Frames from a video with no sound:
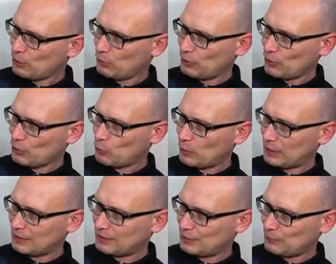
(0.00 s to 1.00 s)
not
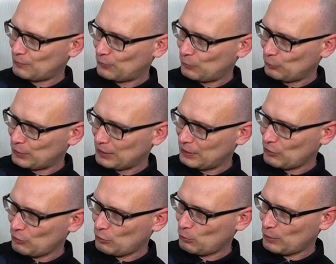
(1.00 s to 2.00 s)
quite to the front and
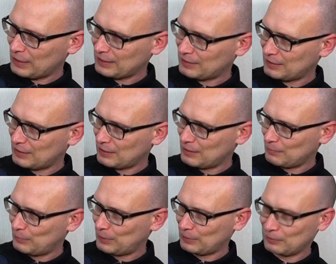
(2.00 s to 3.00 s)
not quite to the
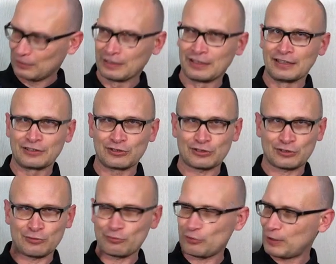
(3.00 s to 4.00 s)
middle,
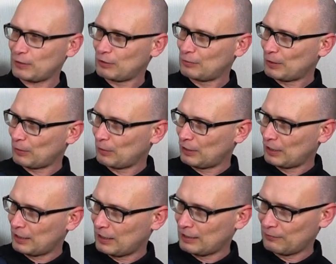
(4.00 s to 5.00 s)
just around about
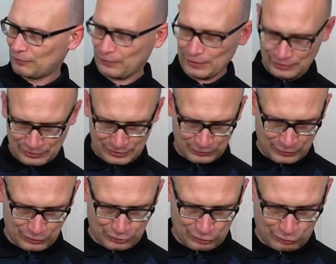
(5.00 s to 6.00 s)
there. Feels as if
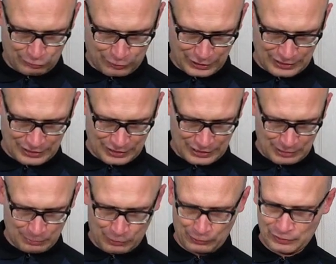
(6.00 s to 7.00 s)
it's just right,
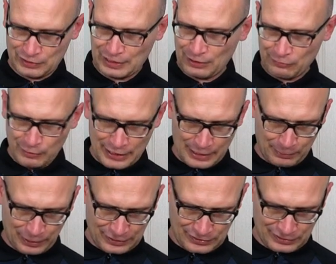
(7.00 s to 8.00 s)
but uh, really
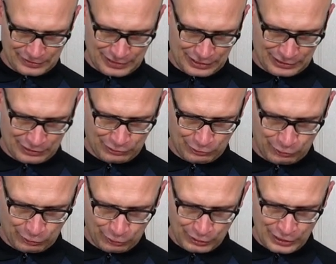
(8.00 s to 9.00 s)
pleasant dart to
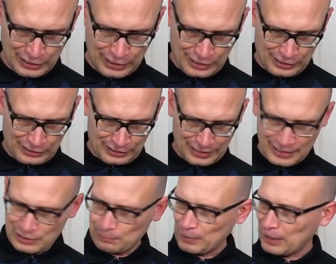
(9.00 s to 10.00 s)
throw. A
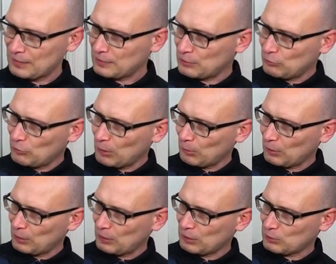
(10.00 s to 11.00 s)
nice balance around
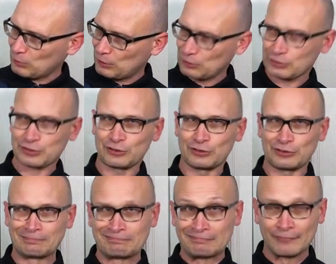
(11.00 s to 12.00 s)
there as well,
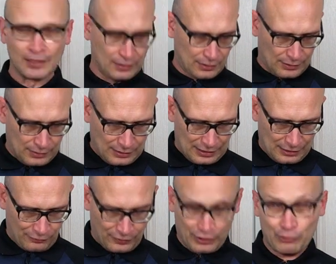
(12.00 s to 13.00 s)
so
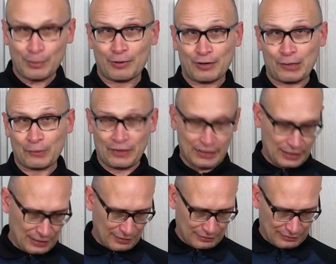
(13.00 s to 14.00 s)
if you grip around there